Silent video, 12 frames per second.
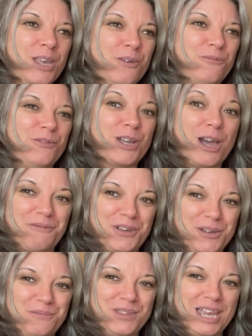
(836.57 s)

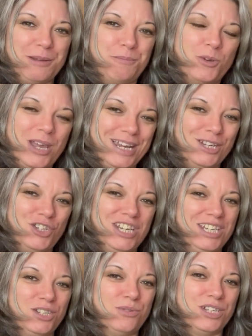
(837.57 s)
recover and put energy
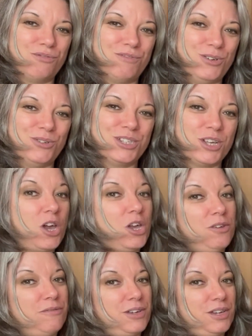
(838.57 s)
into its roots
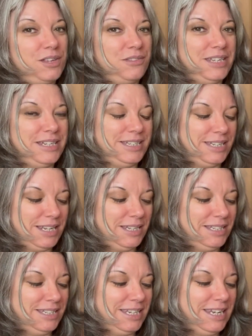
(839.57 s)
over this
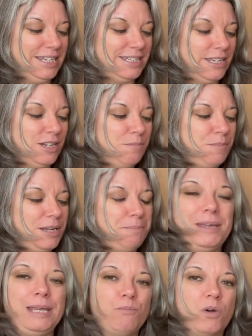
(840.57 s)
season. But
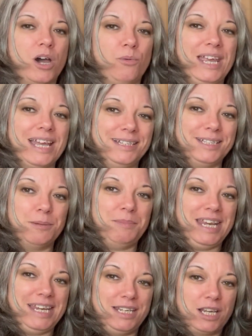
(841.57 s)
meanwhile, we had some
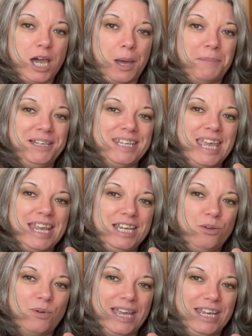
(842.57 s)
in the cupboard
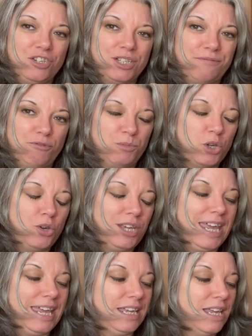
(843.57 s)
anyway, just from
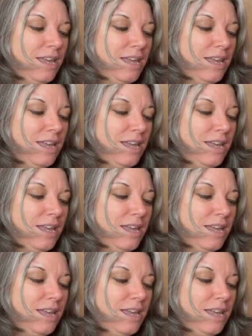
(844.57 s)
cooking.